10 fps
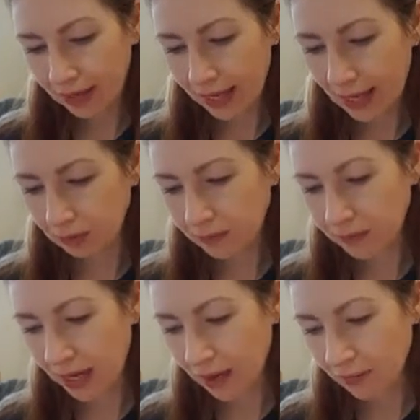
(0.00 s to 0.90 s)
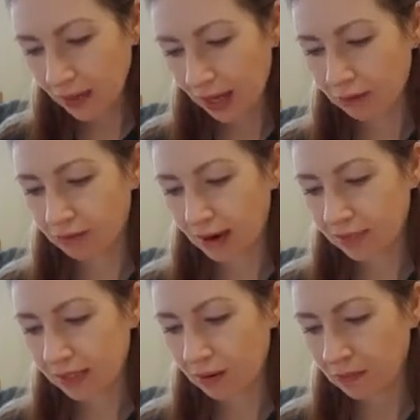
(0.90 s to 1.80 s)
He helps me up and
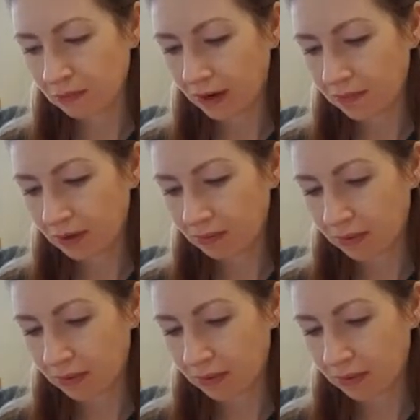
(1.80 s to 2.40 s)
wraps his arm around